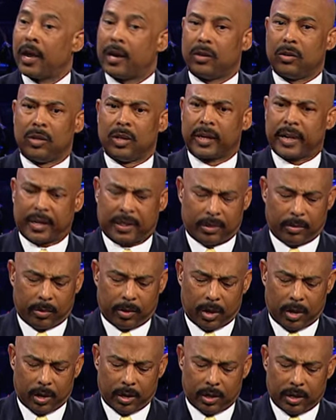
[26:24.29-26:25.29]
and you look at
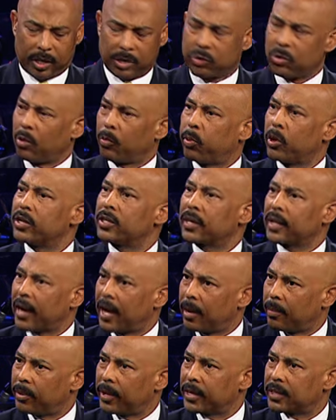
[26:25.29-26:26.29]
the uh, industrial prison
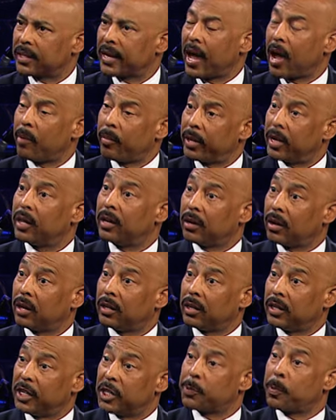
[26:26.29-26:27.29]
complex and how many,
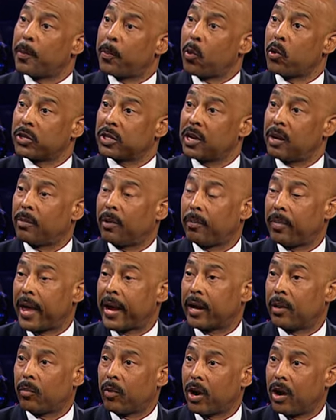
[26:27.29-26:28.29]
uh, the disproportionate number of
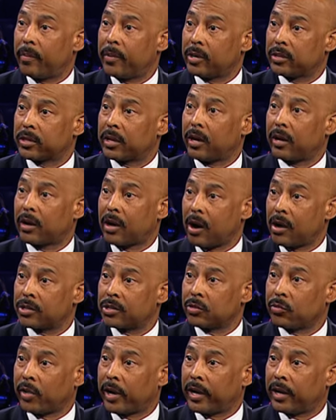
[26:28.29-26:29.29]
black and brown males that are
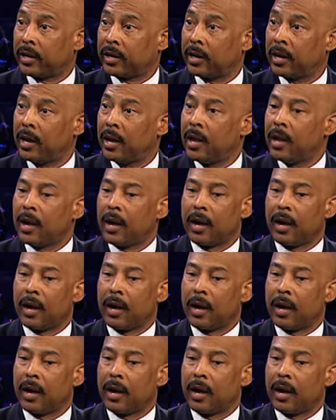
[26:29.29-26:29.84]
incarcerated, right.